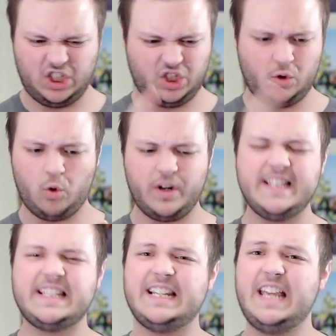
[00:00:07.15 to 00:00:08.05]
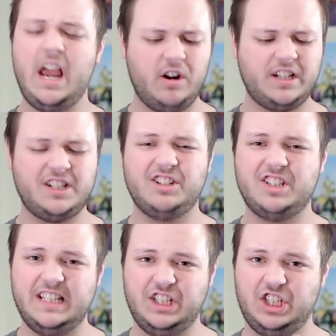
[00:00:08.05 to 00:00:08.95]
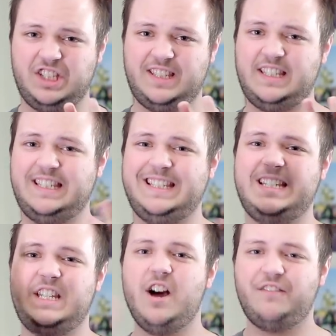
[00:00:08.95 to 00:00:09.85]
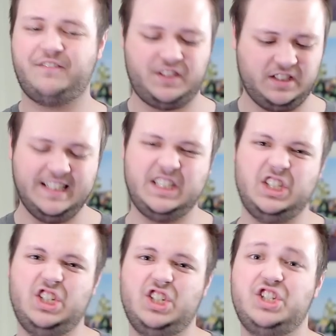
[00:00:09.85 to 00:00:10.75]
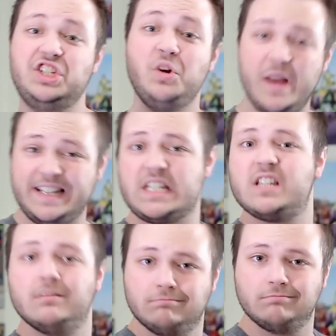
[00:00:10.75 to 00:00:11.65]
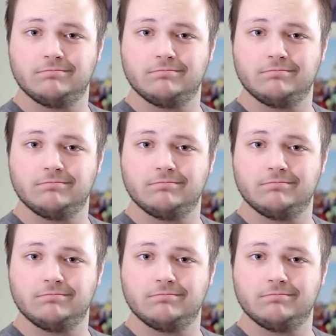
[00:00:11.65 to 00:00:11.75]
stories and characters and just stuff, so let's do it.